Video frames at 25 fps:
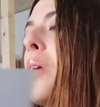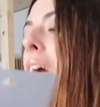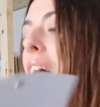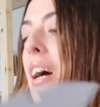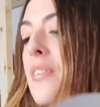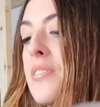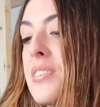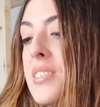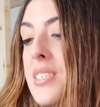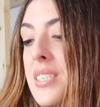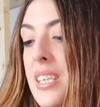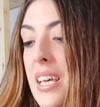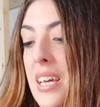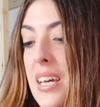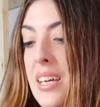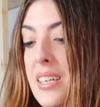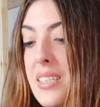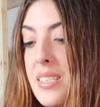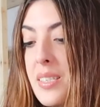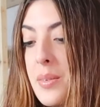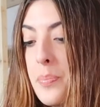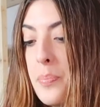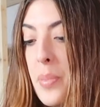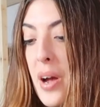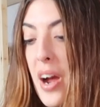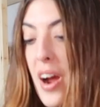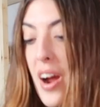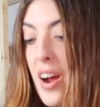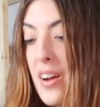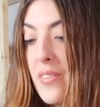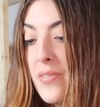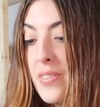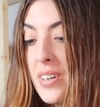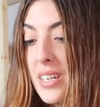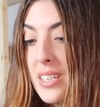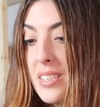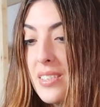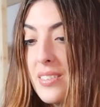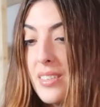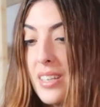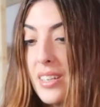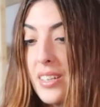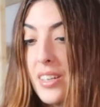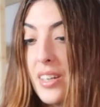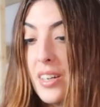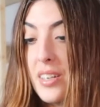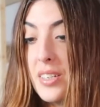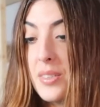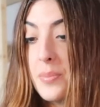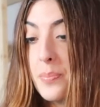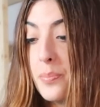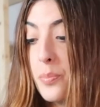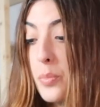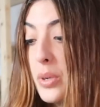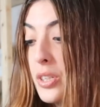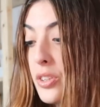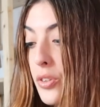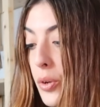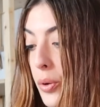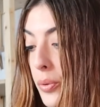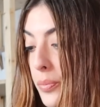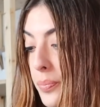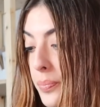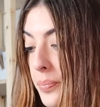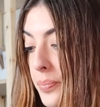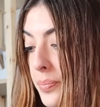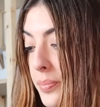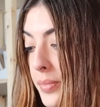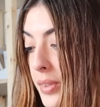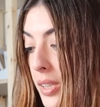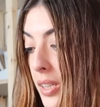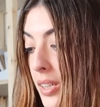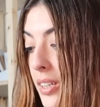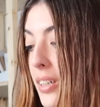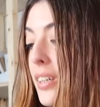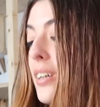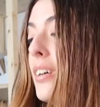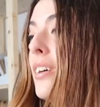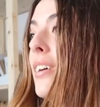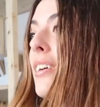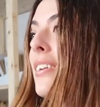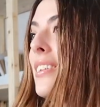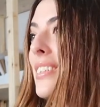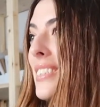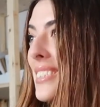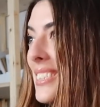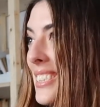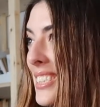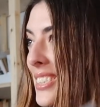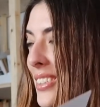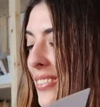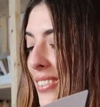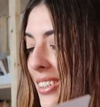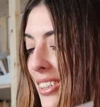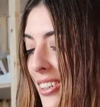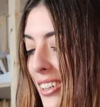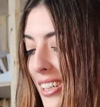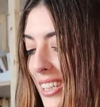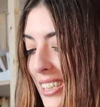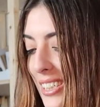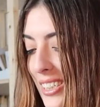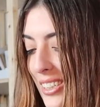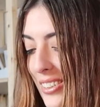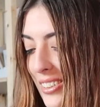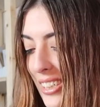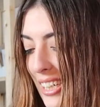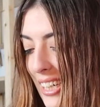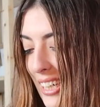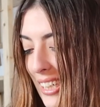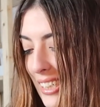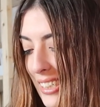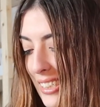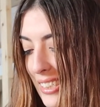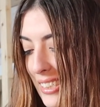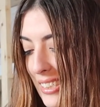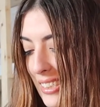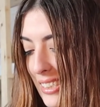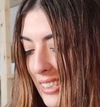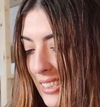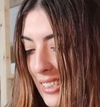we have 6 perfect stickers. We don't. Ugh, so annoying. Okay.